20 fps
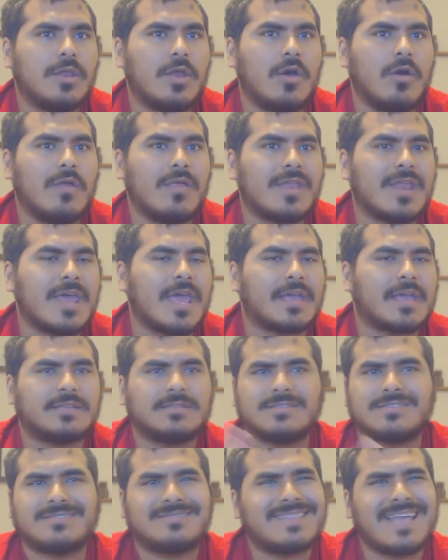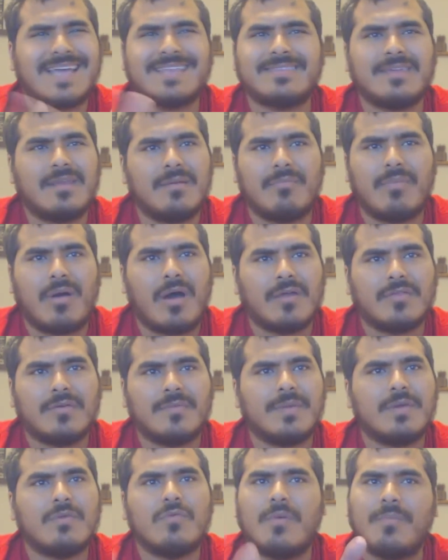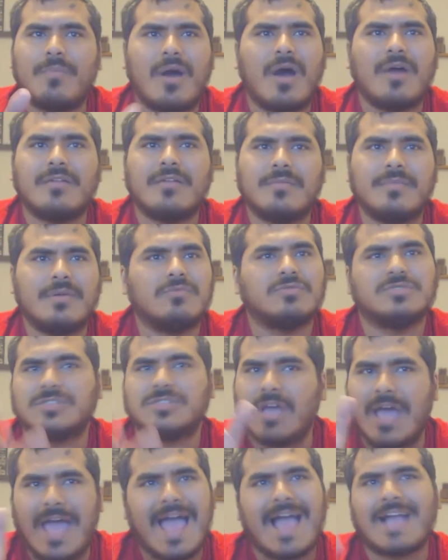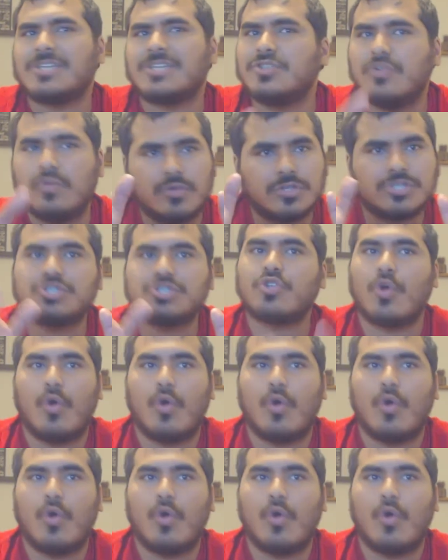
You know, the next. That didn't bother me. What bothered me was the actual